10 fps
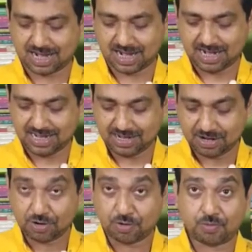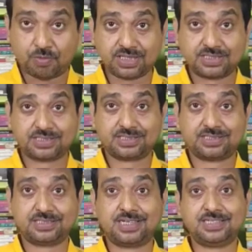I
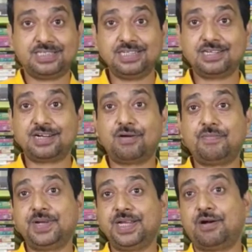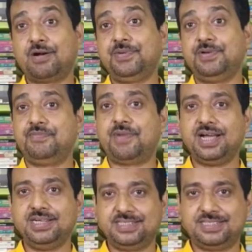watch the gentle opening of your
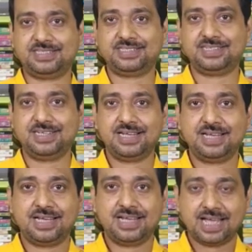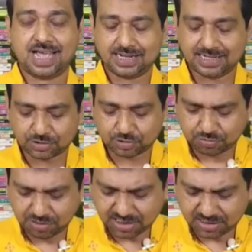mind and the sweet